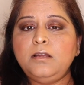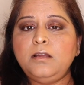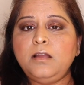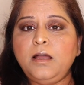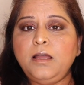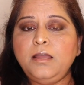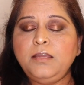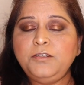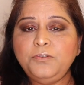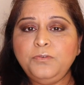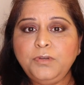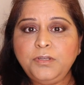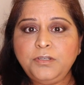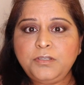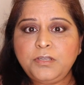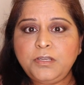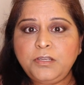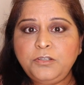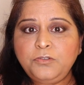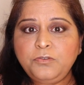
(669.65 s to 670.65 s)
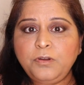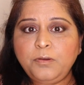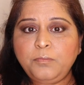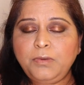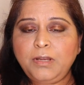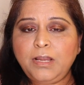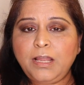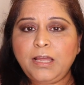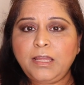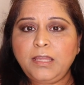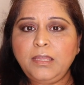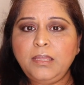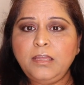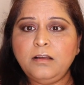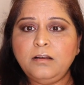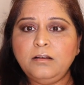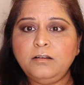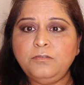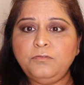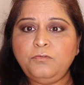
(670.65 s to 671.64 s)
I do intend to apply
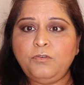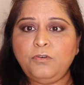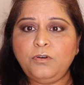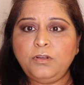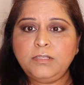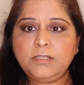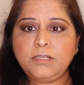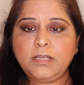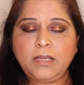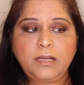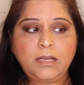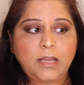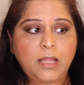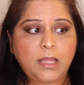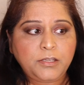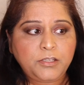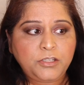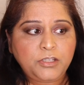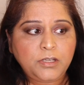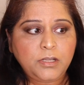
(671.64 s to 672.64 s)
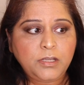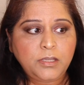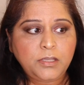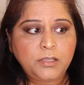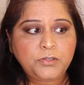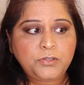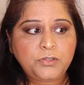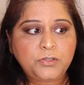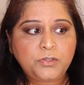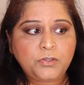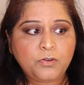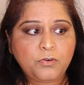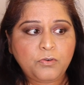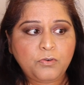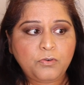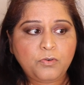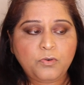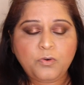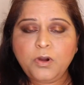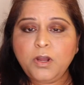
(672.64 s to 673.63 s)
false eyelashes,
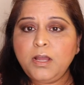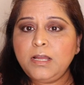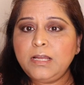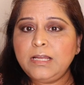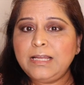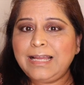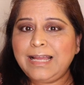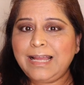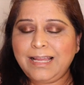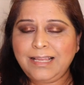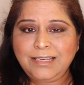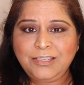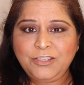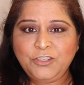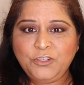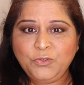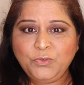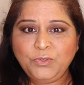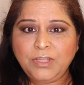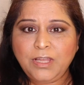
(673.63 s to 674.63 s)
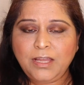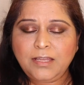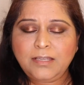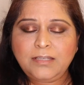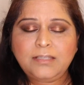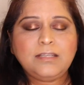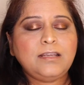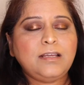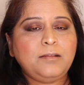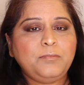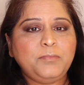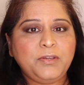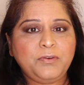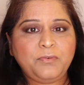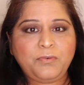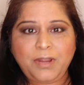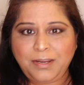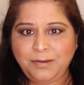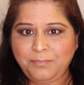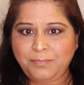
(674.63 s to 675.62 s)
so I'll do that and I'll be
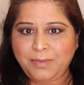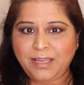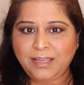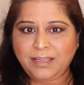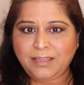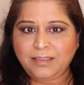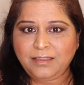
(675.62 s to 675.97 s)
right back.